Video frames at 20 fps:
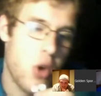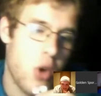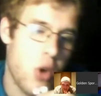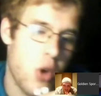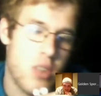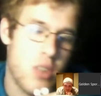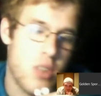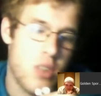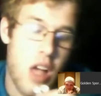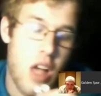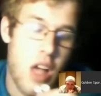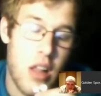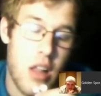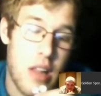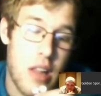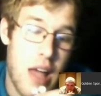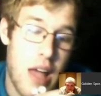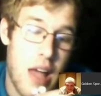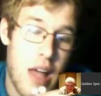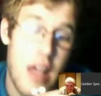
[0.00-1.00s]
knows
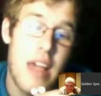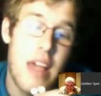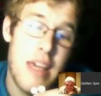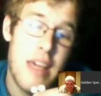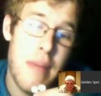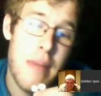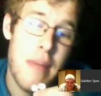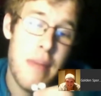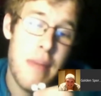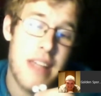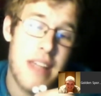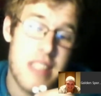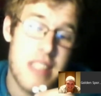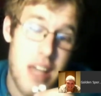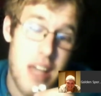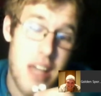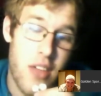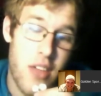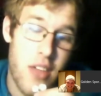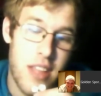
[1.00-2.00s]
he
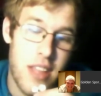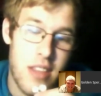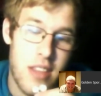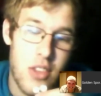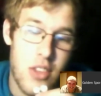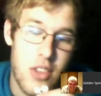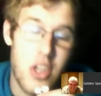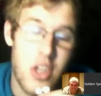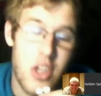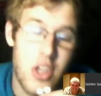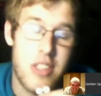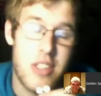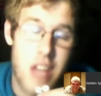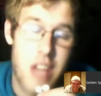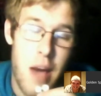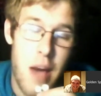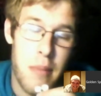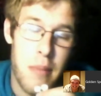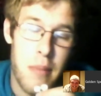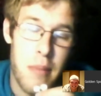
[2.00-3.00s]
makes Dylan look
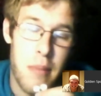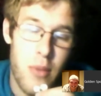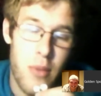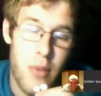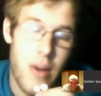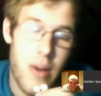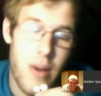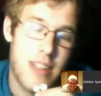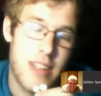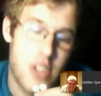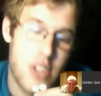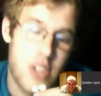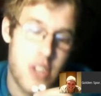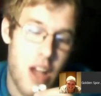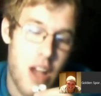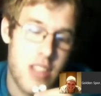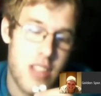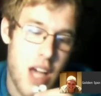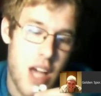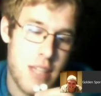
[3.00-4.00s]
dumb when Sean
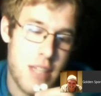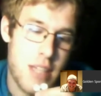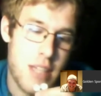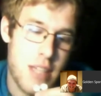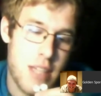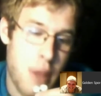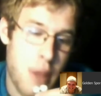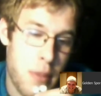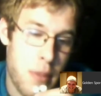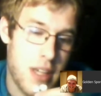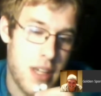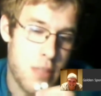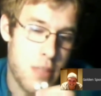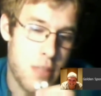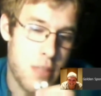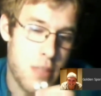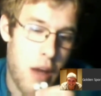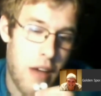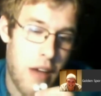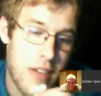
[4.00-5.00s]
talks about
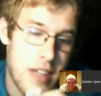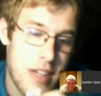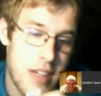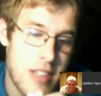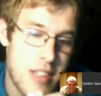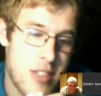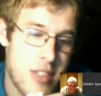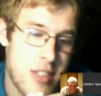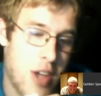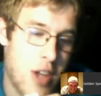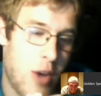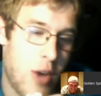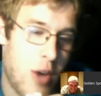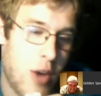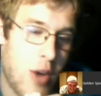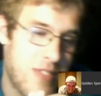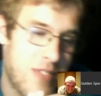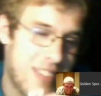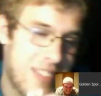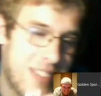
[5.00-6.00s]
baseball. So
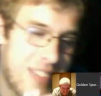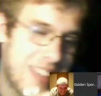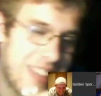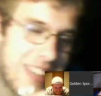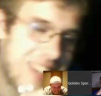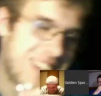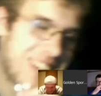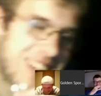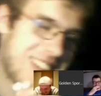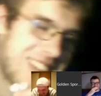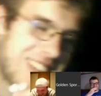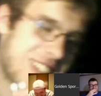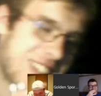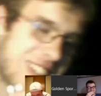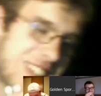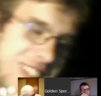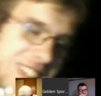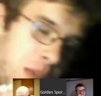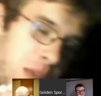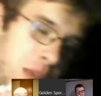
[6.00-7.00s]

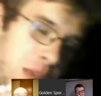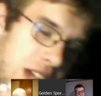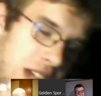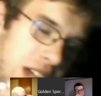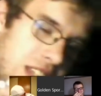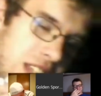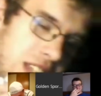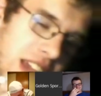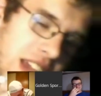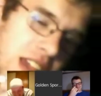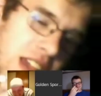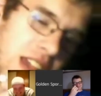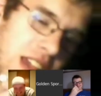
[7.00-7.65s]
this will be exciting.